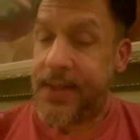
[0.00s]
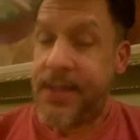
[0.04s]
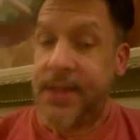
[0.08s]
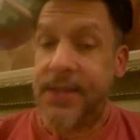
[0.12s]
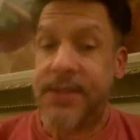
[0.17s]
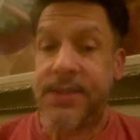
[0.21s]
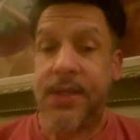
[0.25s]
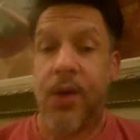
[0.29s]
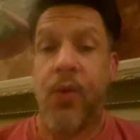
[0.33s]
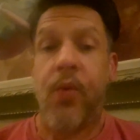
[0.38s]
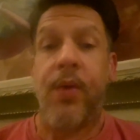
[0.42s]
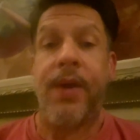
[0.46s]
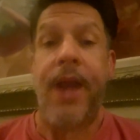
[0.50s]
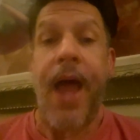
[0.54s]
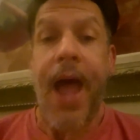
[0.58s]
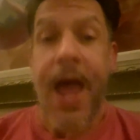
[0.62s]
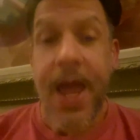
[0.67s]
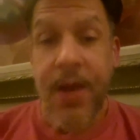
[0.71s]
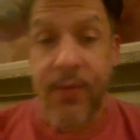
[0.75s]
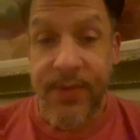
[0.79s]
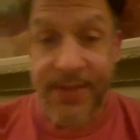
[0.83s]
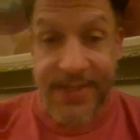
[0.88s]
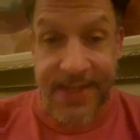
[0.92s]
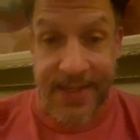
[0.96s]
So when
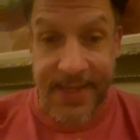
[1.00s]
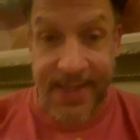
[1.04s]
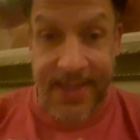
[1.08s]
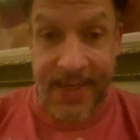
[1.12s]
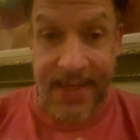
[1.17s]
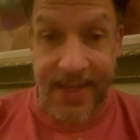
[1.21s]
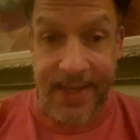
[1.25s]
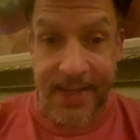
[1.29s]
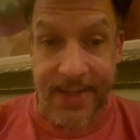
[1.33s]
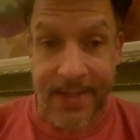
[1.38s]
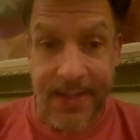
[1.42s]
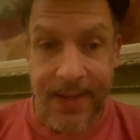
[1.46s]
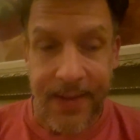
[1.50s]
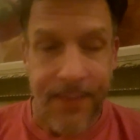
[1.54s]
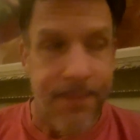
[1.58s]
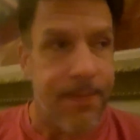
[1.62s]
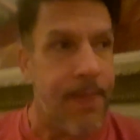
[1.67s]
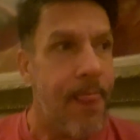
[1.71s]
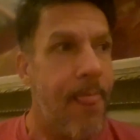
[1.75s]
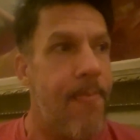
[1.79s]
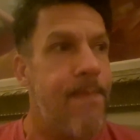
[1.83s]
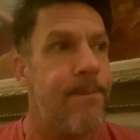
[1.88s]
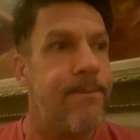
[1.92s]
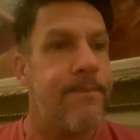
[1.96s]
I was a kid,
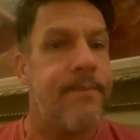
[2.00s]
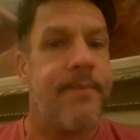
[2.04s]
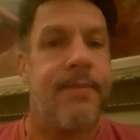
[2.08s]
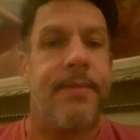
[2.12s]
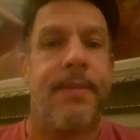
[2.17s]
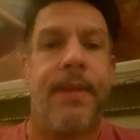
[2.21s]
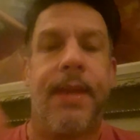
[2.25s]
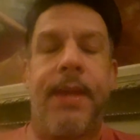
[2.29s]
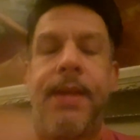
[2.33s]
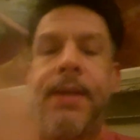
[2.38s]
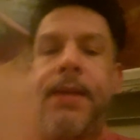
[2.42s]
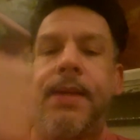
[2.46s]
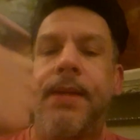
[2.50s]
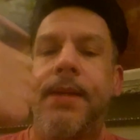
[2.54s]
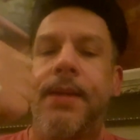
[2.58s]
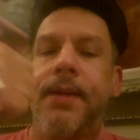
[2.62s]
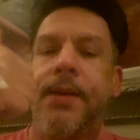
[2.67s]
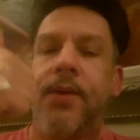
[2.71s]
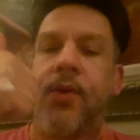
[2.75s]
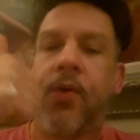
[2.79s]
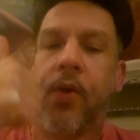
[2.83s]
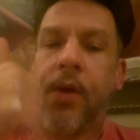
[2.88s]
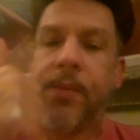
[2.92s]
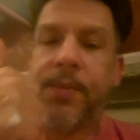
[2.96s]

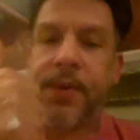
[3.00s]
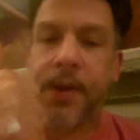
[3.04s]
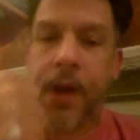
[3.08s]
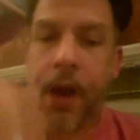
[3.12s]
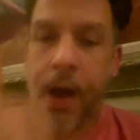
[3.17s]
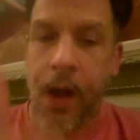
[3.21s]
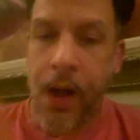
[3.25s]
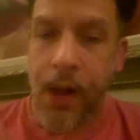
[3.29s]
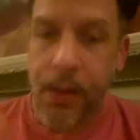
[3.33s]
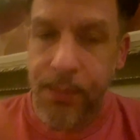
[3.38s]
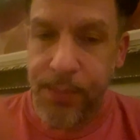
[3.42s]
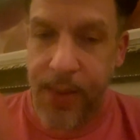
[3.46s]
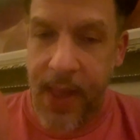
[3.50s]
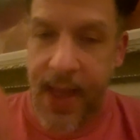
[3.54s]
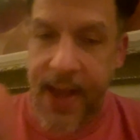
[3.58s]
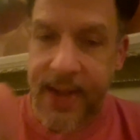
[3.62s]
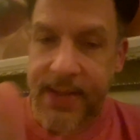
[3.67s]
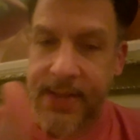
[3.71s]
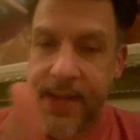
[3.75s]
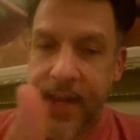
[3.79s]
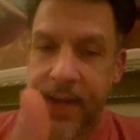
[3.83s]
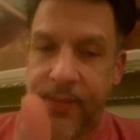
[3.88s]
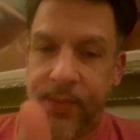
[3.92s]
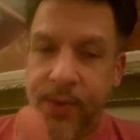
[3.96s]
grew up in an
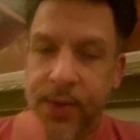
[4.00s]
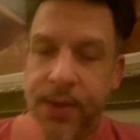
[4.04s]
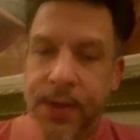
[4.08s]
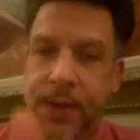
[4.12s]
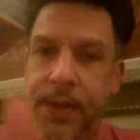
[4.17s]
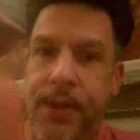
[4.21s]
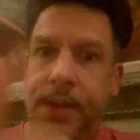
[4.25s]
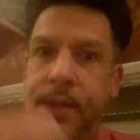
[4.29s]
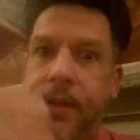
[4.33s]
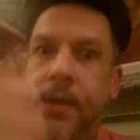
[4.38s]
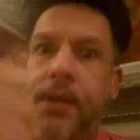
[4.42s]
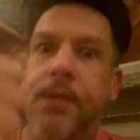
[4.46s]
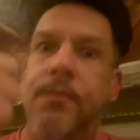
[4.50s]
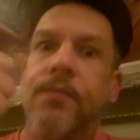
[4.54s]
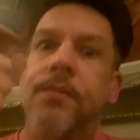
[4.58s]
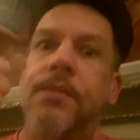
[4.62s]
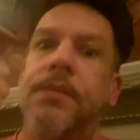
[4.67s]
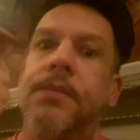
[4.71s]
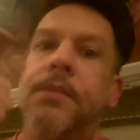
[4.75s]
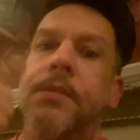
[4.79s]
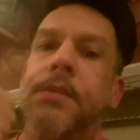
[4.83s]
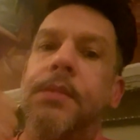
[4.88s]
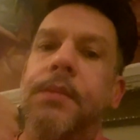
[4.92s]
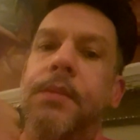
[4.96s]
all-black neighborhood.
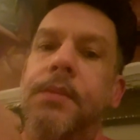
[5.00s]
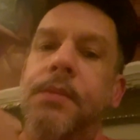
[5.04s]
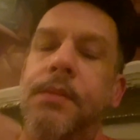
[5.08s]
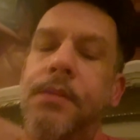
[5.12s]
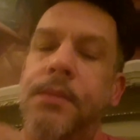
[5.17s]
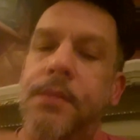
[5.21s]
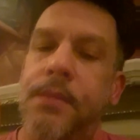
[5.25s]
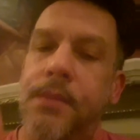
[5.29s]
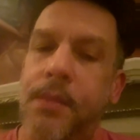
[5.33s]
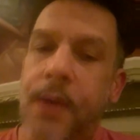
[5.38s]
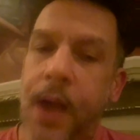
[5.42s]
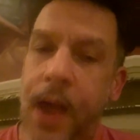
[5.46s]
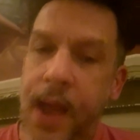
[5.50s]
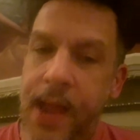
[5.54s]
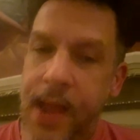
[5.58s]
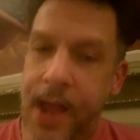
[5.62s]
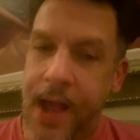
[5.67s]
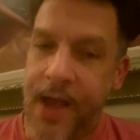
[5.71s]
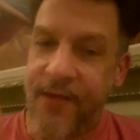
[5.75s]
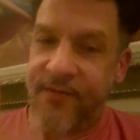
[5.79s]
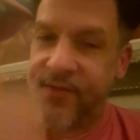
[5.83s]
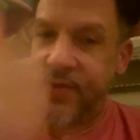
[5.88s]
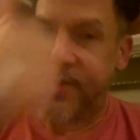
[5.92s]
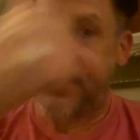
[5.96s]
I
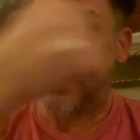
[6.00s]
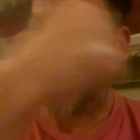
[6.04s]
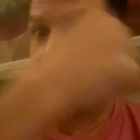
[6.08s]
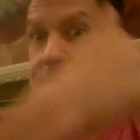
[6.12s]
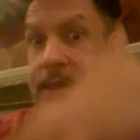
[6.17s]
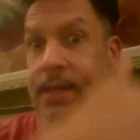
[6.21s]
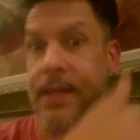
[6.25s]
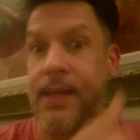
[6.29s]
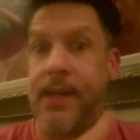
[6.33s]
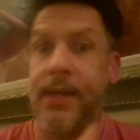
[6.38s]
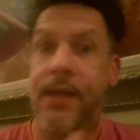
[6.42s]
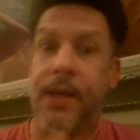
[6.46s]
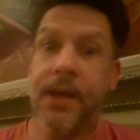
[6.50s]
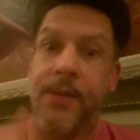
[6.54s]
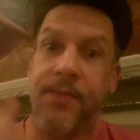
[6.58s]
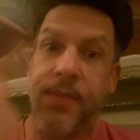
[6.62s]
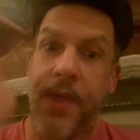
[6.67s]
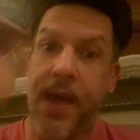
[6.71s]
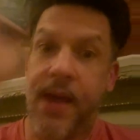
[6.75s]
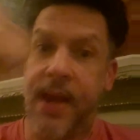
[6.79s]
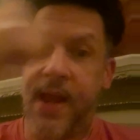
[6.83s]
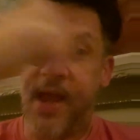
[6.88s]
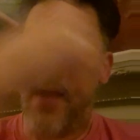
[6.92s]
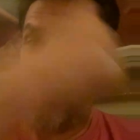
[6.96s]
obviously am
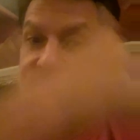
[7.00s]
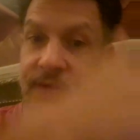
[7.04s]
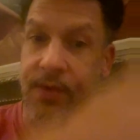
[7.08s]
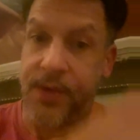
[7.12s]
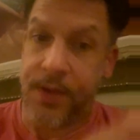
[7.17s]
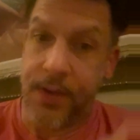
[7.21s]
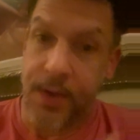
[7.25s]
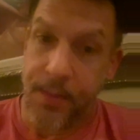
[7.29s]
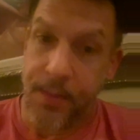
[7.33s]
not African